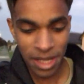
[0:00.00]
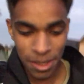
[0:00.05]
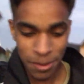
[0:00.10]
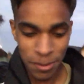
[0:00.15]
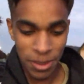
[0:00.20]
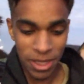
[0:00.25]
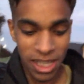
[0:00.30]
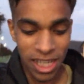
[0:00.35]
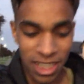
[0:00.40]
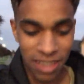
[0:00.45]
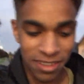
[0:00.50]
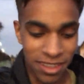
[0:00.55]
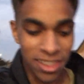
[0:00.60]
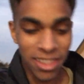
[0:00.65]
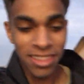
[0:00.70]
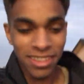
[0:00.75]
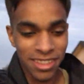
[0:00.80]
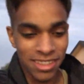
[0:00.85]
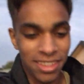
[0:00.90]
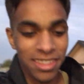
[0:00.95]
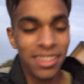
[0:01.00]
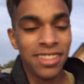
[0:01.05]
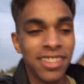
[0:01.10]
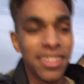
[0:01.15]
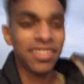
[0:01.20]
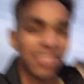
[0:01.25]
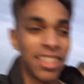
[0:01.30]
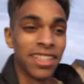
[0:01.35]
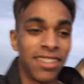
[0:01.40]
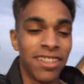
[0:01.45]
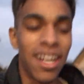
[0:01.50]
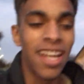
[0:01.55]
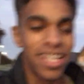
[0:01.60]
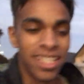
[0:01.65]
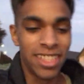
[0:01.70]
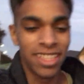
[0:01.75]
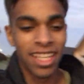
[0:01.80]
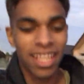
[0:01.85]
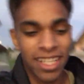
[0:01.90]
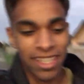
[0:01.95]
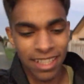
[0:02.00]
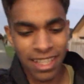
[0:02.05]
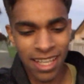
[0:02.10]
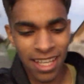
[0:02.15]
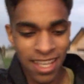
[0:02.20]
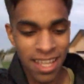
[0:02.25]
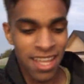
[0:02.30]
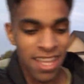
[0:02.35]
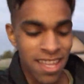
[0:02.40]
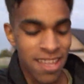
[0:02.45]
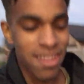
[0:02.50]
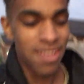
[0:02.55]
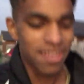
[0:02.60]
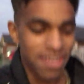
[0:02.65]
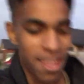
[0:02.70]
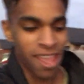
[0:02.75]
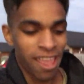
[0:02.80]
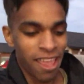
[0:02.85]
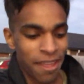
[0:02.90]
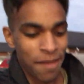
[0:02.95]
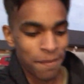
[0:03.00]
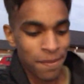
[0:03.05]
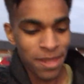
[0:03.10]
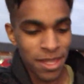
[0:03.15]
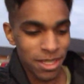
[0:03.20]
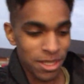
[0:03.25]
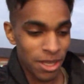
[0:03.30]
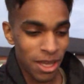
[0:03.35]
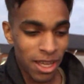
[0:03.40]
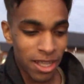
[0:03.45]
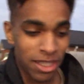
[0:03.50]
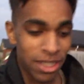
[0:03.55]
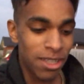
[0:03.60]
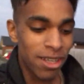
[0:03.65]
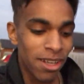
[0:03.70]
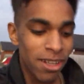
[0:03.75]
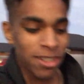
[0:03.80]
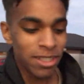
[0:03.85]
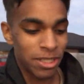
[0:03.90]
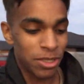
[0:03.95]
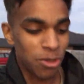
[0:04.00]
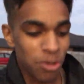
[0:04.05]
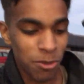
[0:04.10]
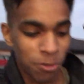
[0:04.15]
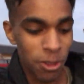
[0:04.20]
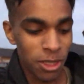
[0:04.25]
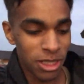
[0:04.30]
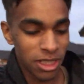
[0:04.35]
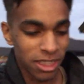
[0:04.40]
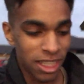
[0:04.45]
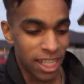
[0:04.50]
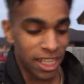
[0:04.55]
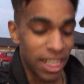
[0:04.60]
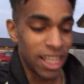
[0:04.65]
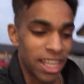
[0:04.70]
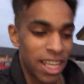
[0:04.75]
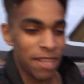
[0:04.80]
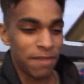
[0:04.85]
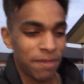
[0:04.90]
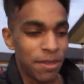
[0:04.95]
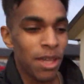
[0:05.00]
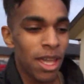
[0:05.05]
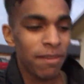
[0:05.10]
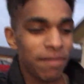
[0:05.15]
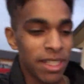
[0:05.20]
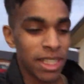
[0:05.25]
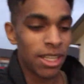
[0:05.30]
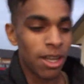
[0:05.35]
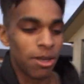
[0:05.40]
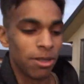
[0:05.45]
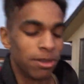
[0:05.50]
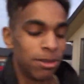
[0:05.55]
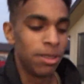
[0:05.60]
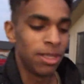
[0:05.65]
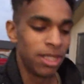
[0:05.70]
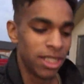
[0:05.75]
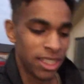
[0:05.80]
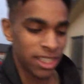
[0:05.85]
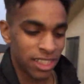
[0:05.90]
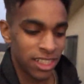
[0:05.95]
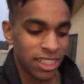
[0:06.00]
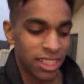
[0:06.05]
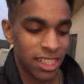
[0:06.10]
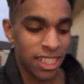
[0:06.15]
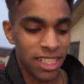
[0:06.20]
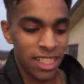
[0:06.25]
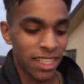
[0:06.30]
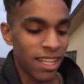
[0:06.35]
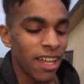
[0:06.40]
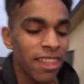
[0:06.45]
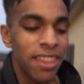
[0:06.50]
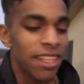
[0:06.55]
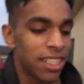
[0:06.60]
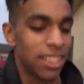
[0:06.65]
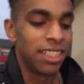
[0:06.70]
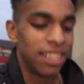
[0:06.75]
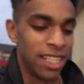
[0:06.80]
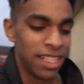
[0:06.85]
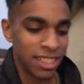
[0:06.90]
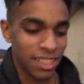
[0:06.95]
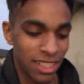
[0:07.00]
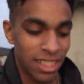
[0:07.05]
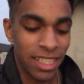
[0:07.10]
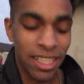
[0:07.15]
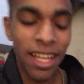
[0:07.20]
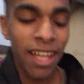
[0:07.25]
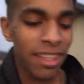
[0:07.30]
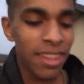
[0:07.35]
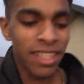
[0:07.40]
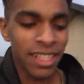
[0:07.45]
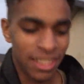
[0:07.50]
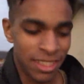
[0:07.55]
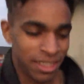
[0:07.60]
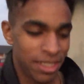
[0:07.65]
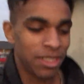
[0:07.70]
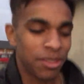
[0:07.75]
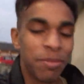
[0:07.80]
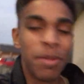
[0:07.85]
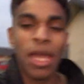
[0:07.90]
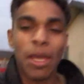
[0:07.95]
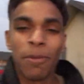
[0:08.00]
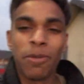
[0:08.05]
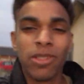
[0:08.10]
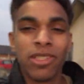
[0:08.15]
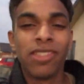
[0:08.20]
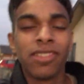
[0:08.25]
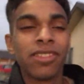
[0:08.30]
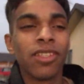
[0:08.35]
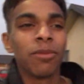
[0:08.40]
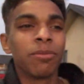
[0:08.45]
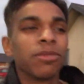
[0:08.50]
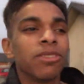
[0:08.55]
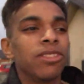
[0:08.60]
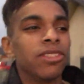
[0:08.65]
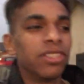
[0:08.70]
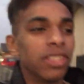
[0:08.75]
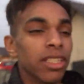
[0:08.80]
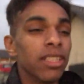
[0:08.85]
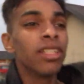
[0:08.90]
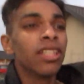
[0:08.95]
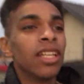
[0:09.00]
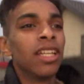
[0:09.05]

But yeah, seriously, this is just a grind. Like, You gotta do what, like, if you have a goal, nothing should be able to stop you, you know?